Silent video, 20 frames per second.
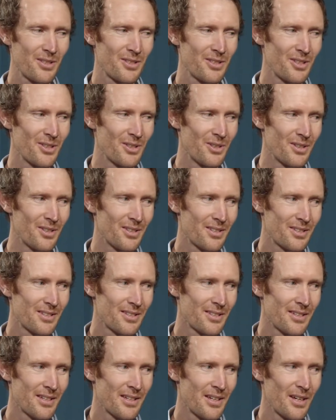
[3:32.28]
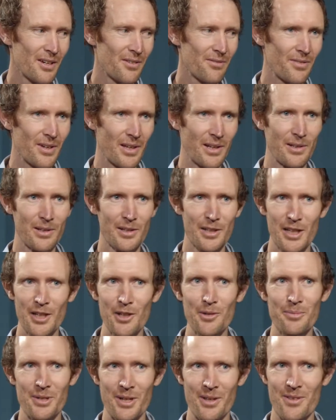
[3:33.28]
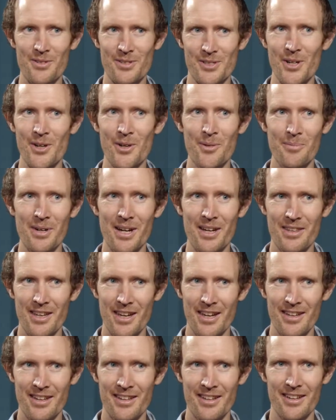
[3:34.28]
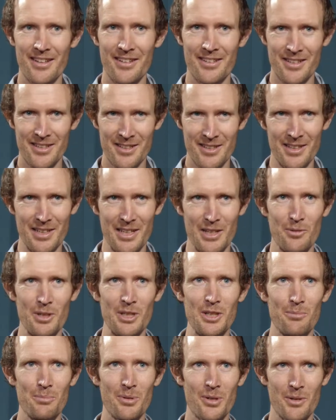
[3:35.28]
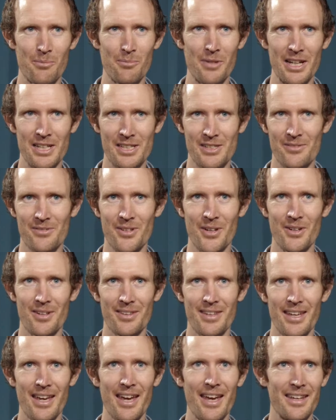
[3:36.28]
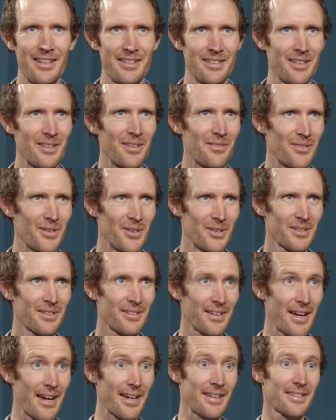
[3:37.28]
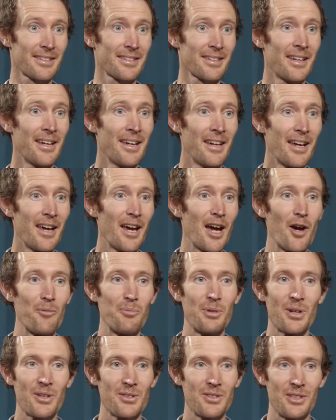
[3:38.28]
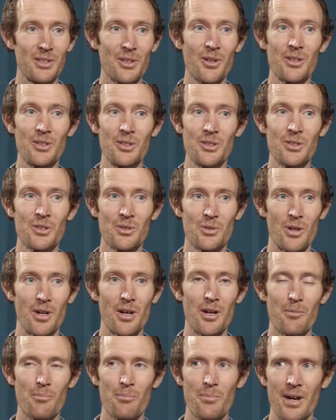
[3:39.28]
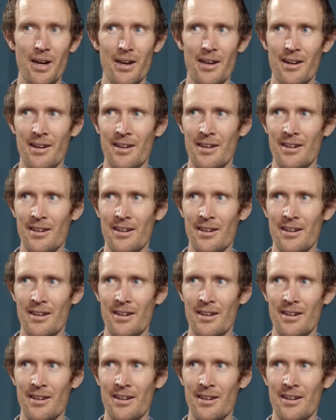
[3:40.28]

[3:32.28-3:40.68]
students feel a little bit thrown by that initially when you put a microphone in their hands in the first class, because they're not used to it. But